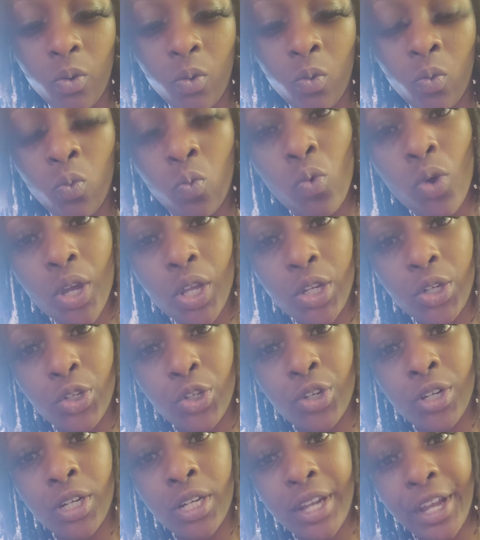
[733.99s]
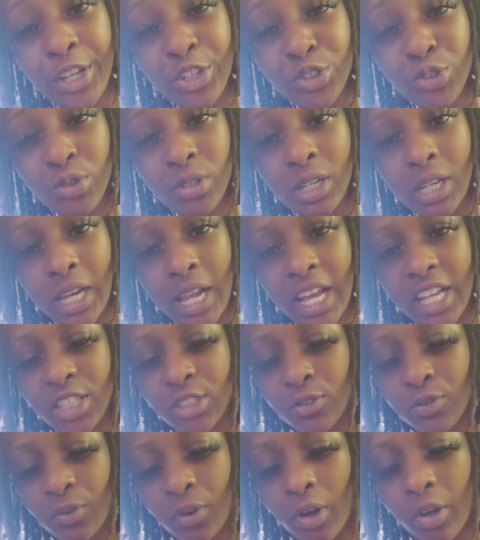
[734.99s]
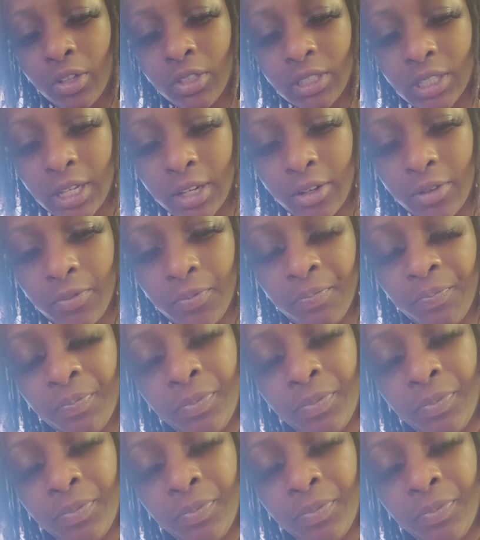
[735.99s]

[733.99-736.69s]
when your natural lash falls out,